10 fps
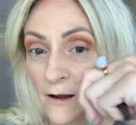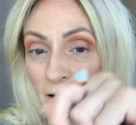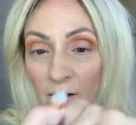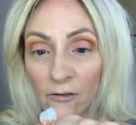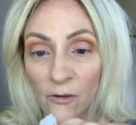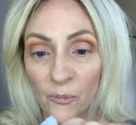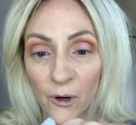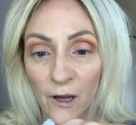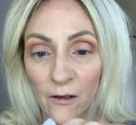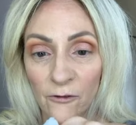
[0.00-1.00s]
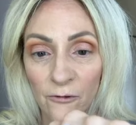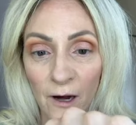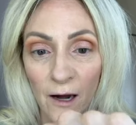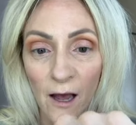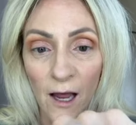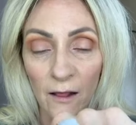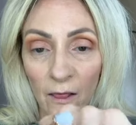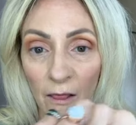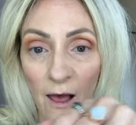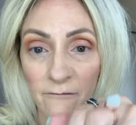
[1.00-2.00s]
It's the prettiest ring. I
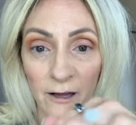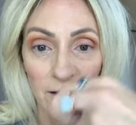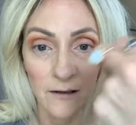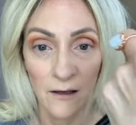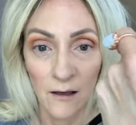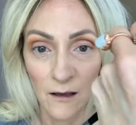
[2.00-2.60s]
love it.